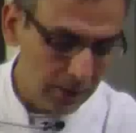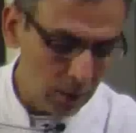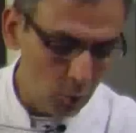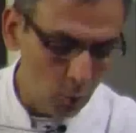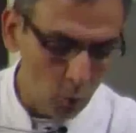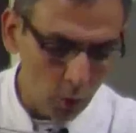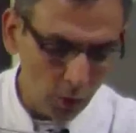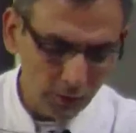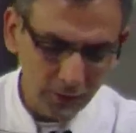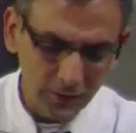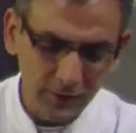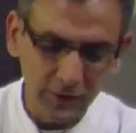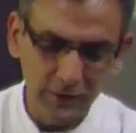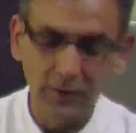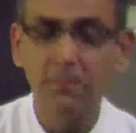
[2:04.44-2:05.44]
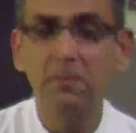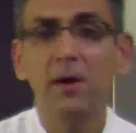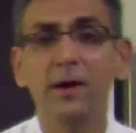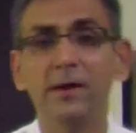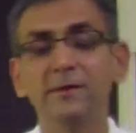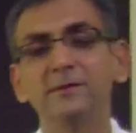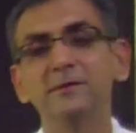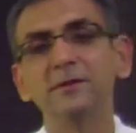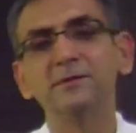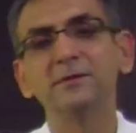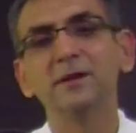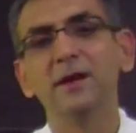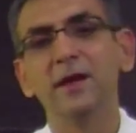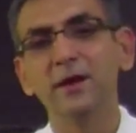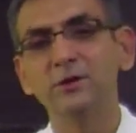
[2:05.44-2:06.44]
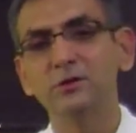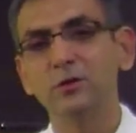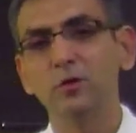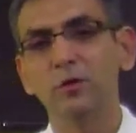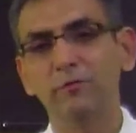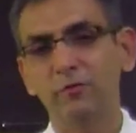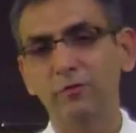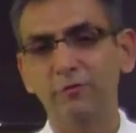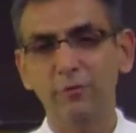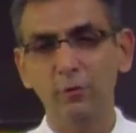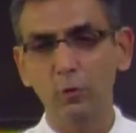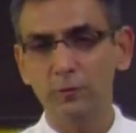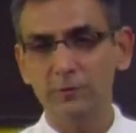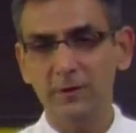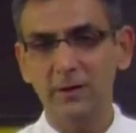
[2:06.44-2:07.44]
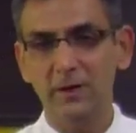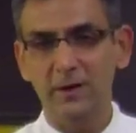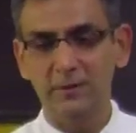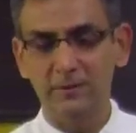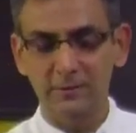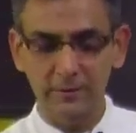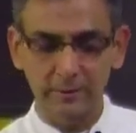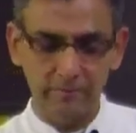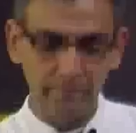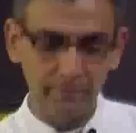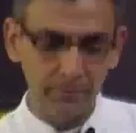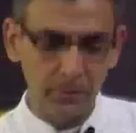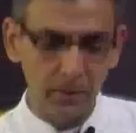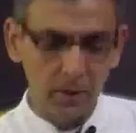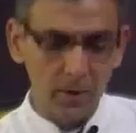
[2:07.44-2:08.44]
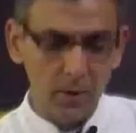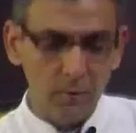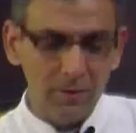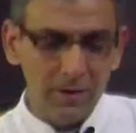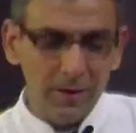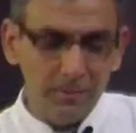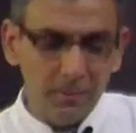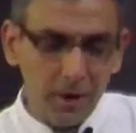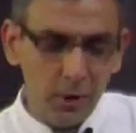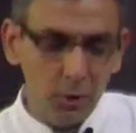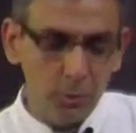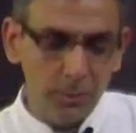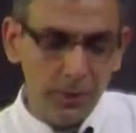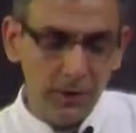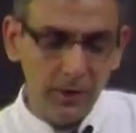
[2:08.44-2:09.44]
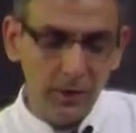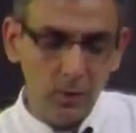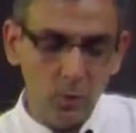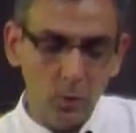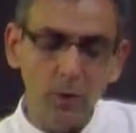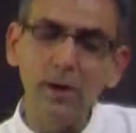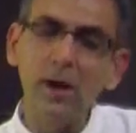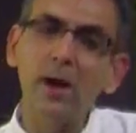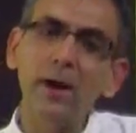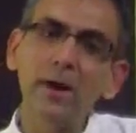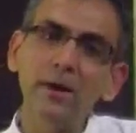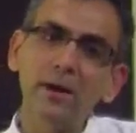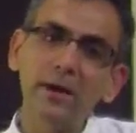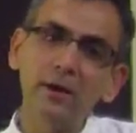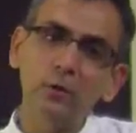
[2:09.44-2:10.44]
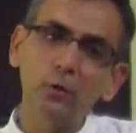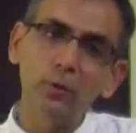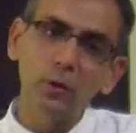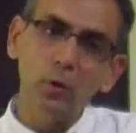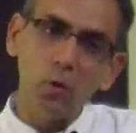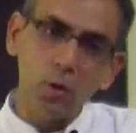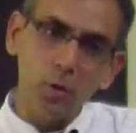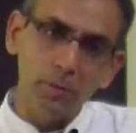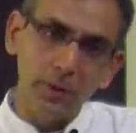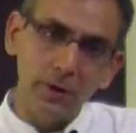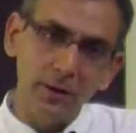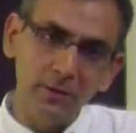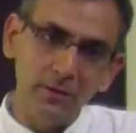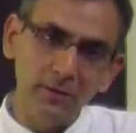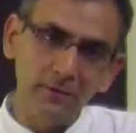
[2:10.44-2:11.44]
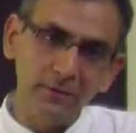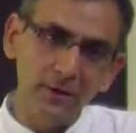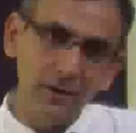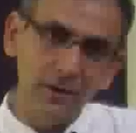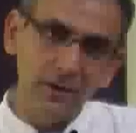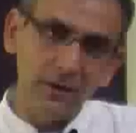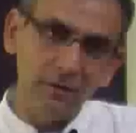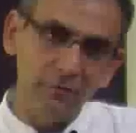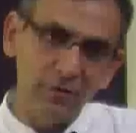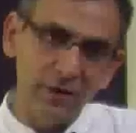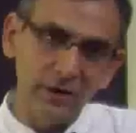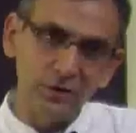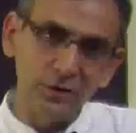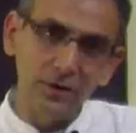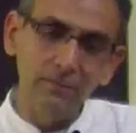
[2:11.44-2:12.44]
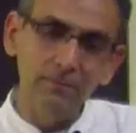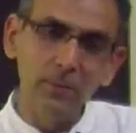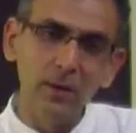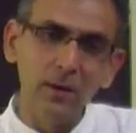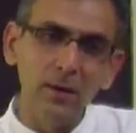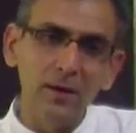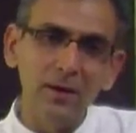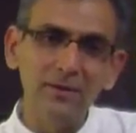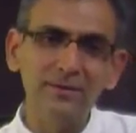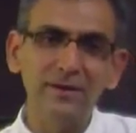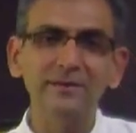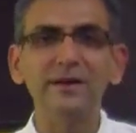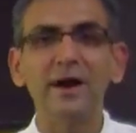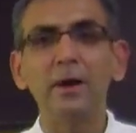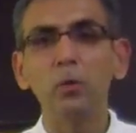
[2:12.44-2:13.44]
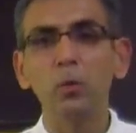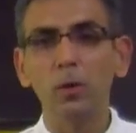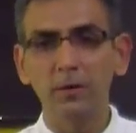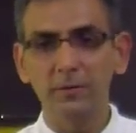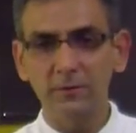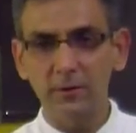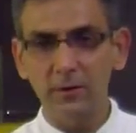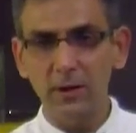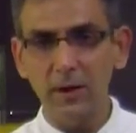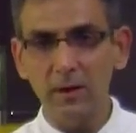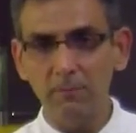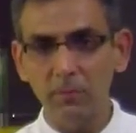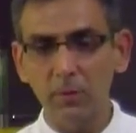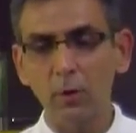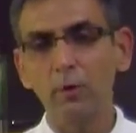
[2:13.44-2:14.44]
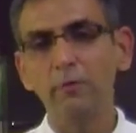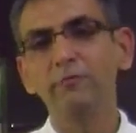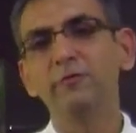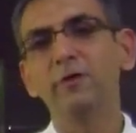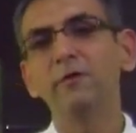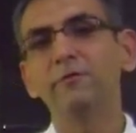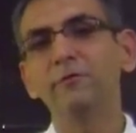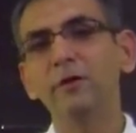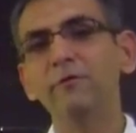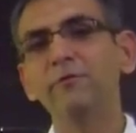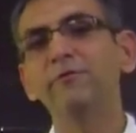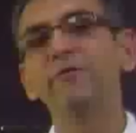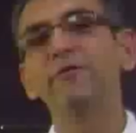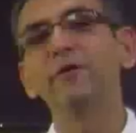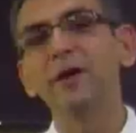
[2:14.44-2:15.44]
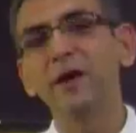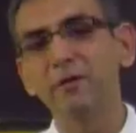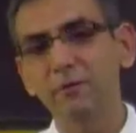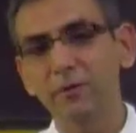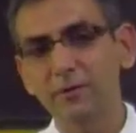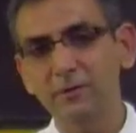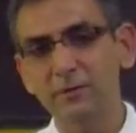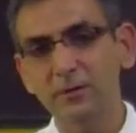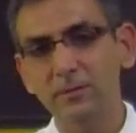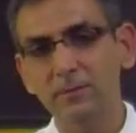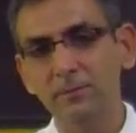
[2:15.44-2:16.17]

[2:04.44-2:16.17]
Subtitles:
Now, what determines the selection of the fruits and nuts? Well, in my opinion, what I like to incorporate in this little confection is a diversity of different flavors,